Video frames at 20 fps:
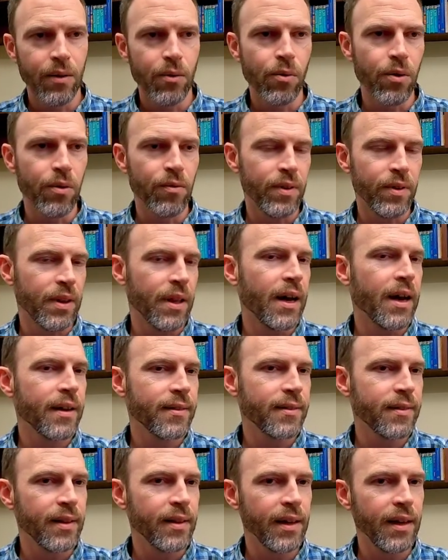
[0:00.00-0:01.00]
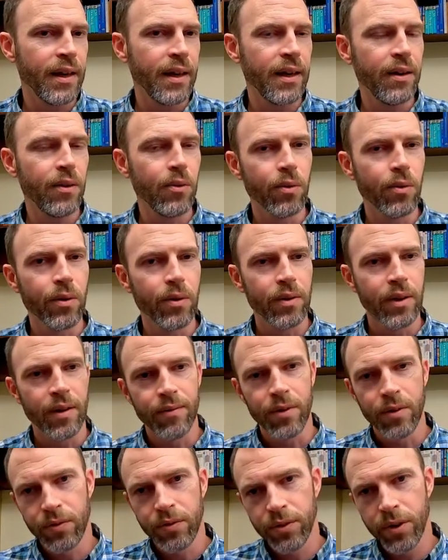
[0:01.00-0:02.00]
or velocity or
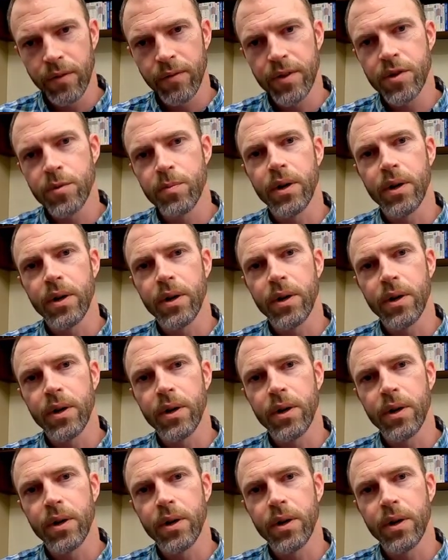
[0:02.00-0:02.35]
level of service,